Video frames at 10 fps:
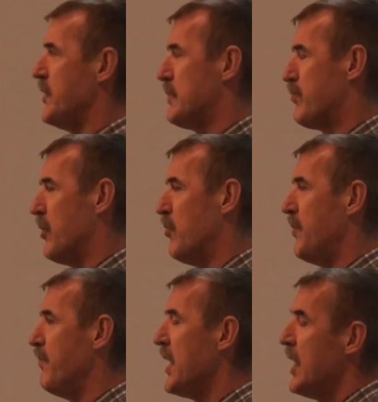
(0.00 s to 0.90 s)
this
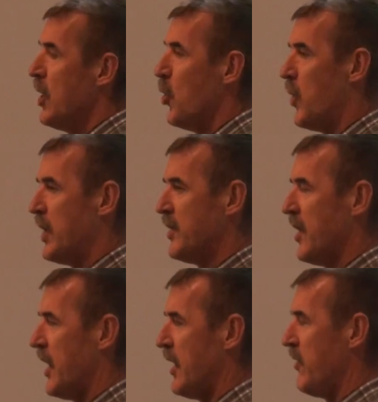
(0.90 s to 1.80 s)
problem. One,
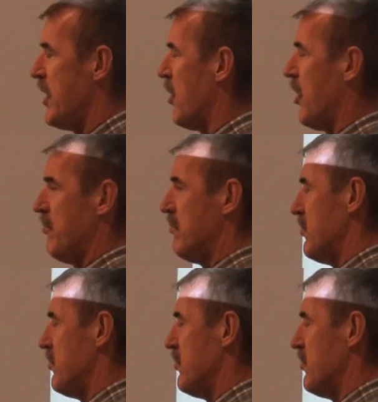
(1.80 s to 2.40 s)
and there are